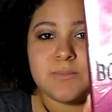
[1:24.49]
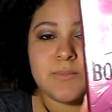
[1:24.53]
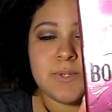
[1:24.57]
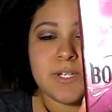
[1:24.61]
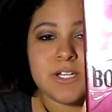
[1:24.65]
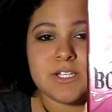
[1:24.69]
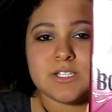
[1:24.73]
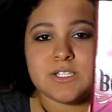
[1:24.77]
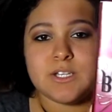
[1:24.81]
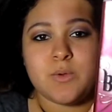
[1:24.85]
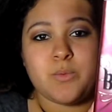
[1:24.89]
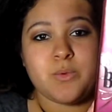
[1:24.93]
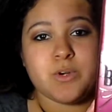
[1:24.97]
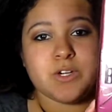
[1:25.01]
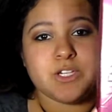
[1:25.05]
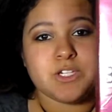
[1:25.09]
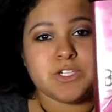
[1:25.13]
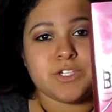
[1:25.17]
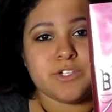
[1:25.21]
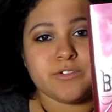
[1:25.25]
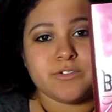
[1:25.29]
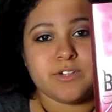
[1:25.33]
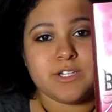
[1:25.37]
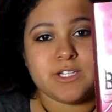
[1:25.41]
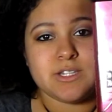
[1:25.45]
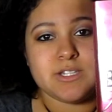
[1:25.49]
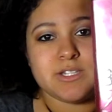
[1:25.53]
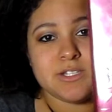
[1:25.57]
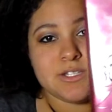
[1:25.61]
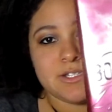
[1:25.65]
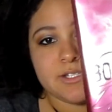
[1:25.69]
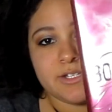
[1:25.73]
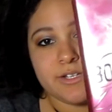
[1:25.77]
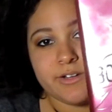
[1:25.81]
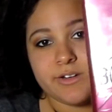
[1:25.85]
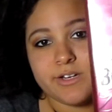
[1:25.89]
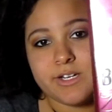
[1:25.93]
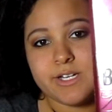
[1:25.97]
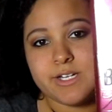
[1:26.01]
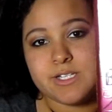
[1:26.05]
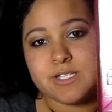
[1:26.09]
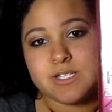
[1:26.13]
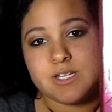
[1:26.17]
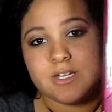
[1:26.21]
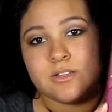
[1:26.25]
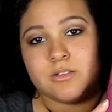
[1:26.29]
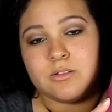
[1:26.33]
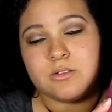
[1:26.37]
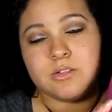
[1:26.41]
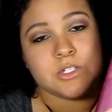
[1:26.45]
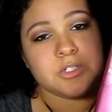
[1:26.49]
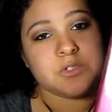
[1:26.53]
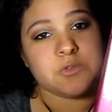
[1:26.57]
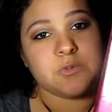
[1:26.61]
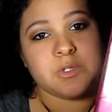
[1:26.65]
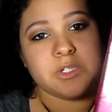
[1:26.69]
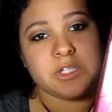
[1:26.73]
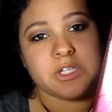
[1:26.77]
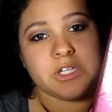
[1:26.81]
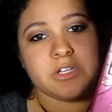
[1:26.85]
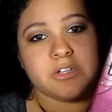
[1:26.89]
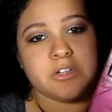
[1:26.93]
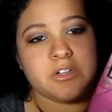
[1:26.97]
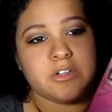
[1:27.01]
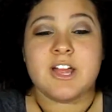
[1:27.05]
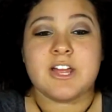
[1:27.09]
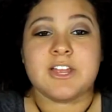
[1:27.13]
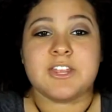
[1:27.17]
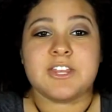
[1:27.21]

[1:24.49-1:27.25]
because I wanted to read this series. It looks really good.